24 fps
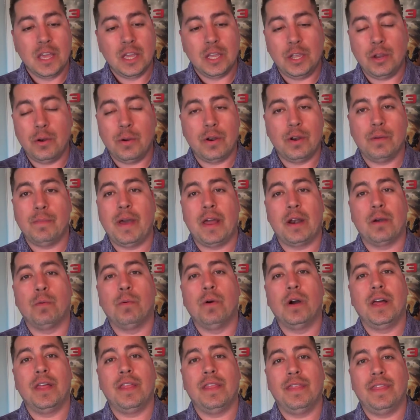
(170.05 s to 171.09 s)
no matter
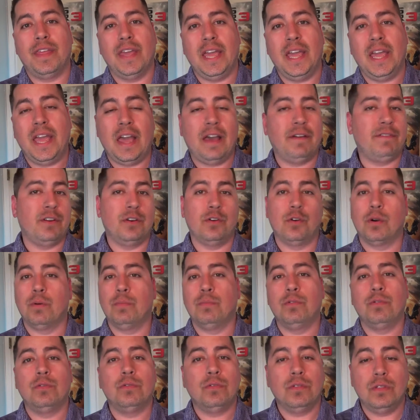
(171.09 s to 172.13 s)
what, they have a
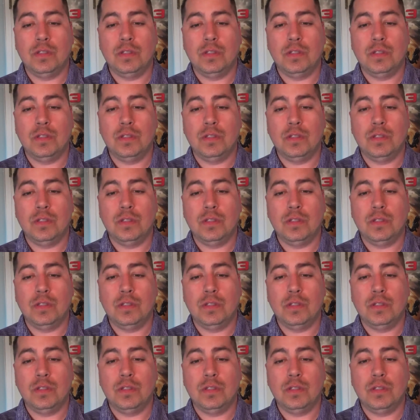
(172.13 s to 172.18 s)
normal,